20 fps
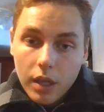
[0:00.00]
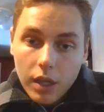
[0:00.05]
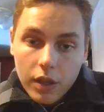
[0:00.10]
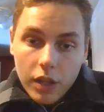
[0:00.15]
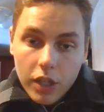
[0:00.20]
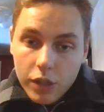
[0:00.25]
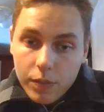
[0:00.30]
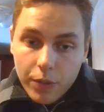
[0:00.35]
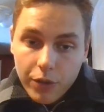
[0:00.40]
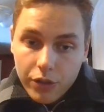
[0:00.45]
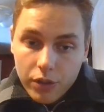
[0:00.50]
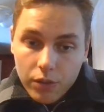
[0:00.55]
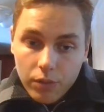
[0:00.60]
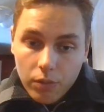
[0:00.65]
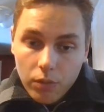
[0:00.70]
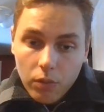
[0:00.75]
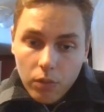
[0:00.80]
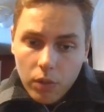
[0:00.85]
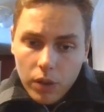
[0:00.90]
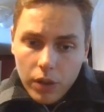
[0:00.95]
this
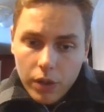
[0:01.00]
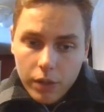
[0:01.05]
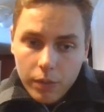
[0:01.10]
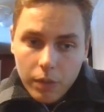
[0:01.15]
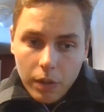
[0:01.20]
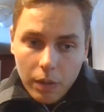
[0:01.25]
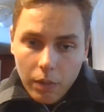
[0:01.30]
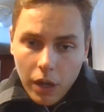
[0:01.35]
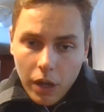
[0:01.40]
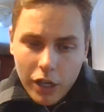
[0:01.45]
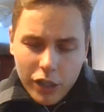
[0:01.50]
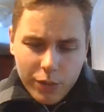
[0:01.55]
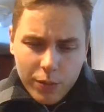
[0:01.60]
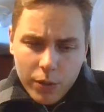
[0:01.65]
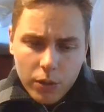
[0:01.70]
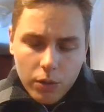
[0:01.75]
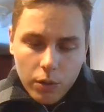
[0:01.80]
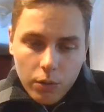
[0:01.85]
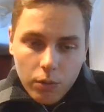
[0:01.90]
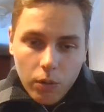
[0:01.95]
person, the
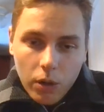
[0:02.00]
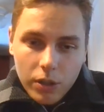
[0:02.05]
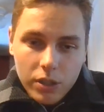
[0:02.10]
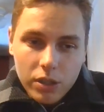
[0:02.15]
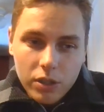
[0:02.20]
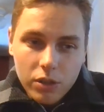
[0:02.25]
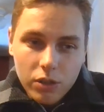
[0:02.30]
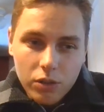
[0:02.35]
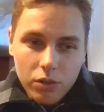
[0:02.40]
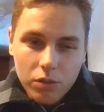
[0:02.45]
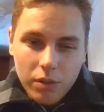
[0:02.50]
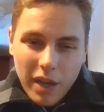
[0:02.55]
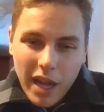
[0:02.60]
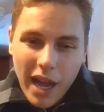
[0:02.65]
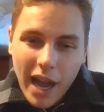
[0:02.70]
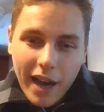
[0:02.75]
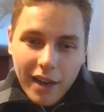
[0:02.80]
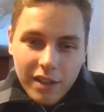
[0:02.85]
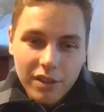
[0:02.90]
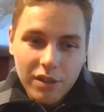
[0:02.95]
entrepreneur, wants to
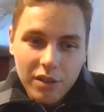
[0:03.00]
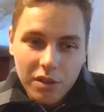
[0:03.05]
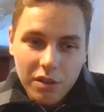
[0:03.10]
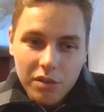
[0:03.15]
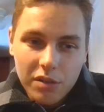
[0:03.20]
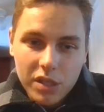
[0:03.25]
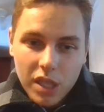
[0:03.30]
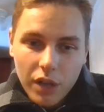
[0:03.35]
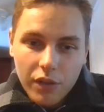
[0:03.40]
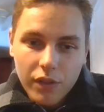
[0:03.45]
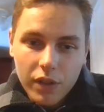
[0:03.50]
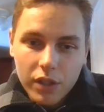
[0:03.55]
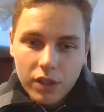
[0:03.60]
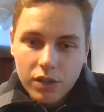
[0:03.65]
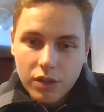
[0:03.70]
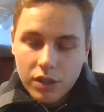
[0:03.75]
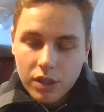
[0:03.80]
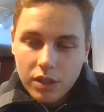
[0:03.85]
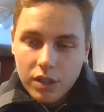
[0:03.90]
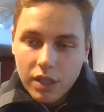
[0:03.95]
act in their own
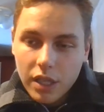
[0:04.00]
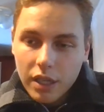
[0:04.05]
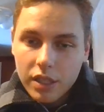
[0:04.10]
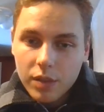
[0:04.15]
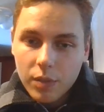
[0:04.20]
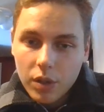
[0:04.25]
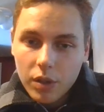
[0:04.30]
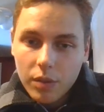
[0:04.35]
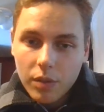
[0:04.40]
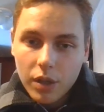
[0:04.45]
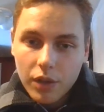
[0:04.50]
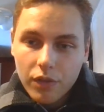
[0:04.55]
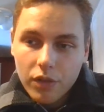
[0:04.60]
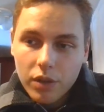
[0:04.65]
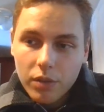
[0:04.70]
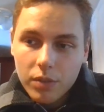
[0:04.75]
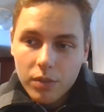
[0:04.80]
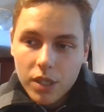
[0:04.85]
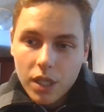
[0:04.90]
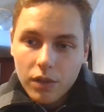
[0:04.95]
self-interest and take some of the money for
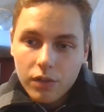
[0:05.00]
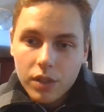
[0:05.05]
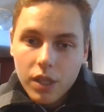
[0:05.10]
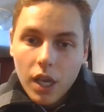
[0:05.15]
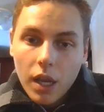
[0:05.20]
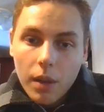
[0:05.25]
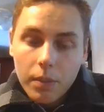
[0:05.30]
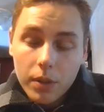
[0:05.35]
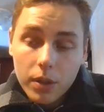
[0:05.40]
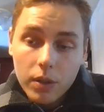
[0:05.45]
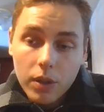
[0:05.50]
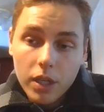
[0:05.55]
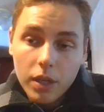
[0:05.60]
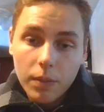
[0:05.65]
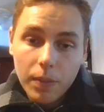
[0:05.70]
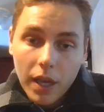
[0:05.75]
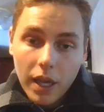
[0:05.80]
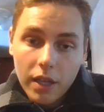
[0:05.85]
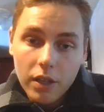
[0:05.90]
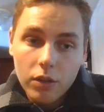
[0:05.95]
themselves. But they're going to
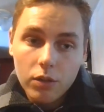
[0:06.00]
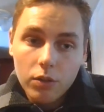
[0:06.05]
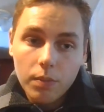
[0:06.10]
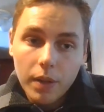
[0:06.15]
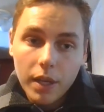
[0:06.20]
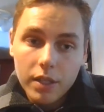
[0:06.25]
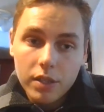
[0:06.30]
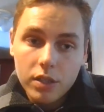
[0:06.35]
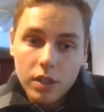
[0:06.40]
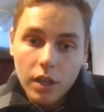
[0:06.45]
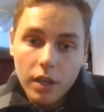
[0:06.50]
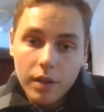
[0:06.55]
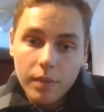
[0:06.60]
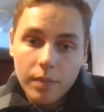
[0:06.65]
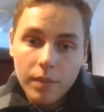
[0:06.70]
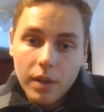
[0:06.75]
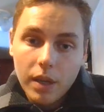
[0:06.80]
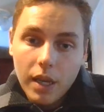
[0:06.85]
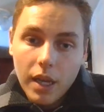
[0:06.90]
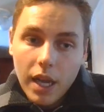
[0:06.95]
pay you based on
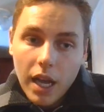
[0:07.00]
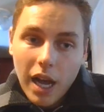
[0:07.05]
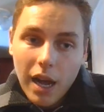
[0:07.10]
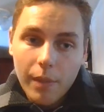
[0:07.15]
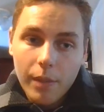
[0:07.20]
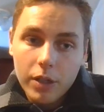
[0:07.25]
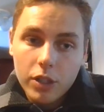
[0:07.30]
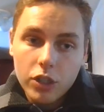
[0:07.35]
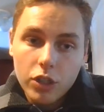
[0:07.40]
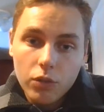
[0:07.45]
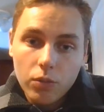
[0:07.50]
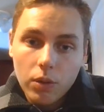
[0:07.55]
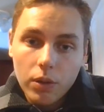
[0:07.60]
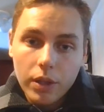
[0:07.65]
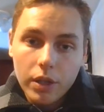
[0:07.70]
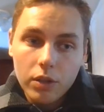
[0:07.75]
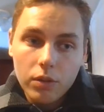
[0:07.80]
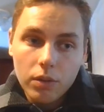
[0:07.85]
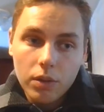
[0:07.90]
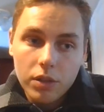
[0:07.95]
how much you're
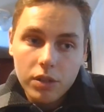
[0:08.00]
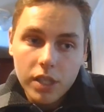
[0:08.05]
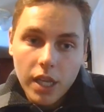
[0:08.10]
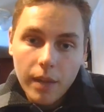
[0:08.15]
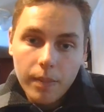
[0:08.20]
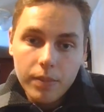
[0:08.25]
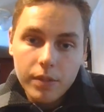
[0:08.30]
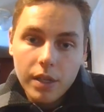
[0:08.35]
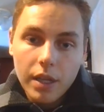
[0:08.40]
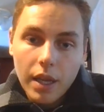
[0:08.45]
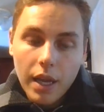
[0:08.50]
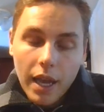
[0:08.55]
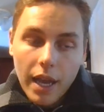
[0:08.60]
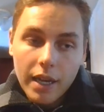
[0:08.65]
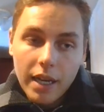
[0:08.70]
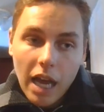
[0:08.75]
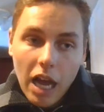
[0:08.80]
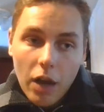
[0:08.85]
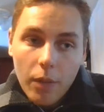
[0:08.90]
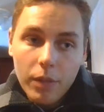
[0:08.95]
willing to accept
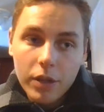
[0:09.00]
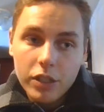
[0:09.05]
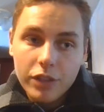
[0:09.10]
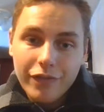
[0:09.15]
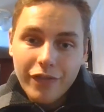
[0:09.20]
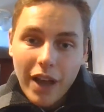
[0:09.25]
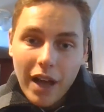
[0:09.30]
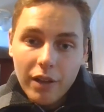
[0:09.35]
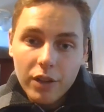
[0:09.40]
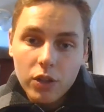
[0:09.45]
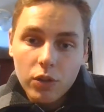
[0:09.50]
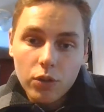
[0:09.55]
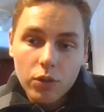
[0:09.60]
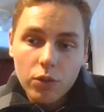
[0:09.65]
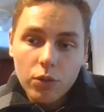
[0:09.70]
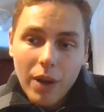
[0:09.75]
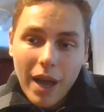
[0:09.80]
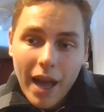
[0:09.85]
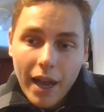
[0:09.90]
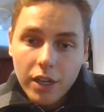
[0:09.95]
and how much value
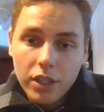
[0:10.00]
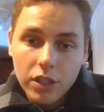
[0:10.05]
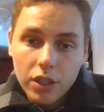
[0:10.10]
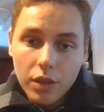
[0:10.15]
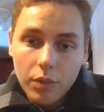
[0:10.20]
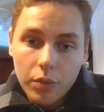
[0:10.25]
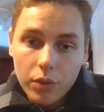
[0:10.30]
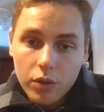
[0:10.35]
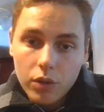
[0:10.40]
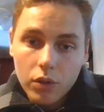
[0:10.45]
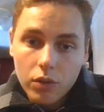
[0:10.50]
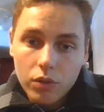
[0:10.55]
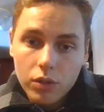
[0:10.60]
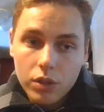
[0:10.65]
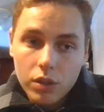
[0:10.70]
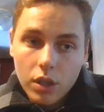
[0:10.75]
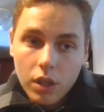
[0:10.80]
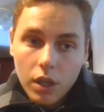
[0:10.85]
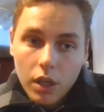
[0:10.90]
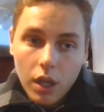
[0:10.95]
you actually
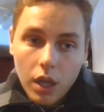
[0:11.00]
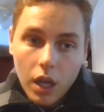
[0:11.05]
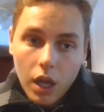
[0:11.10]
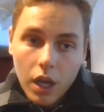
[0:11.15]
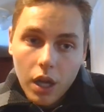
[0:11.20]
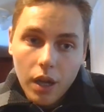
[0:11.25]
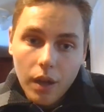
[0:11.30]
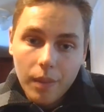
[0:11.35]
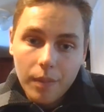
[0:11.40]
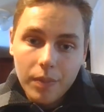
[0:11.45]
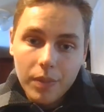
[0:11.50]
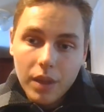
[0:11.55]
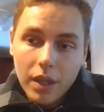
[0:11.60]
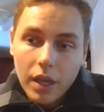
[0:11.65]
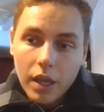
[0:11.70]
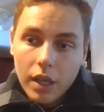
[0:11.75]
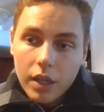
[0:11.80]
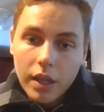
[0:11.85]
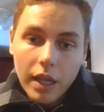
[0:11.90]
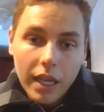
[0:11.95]
produce.
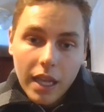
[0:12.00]
They